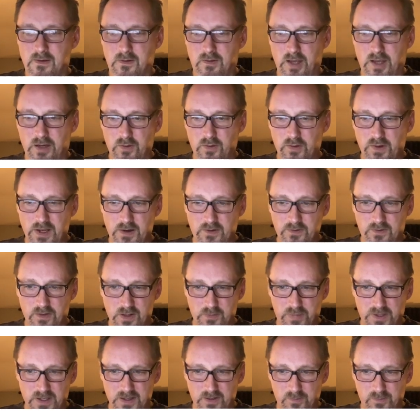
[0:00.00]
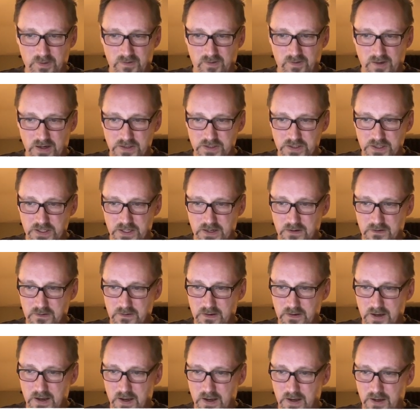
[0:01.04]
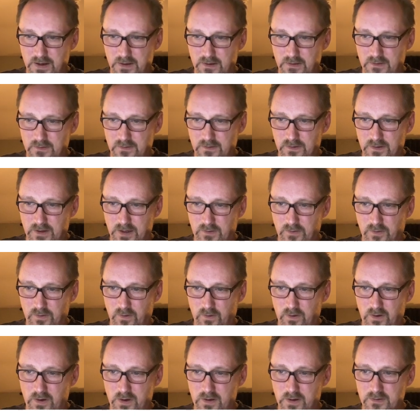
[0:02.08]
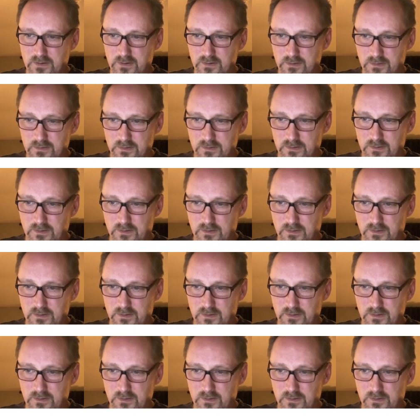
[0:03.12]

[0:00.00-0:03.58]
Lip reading: Then go down to the placement section here and turn on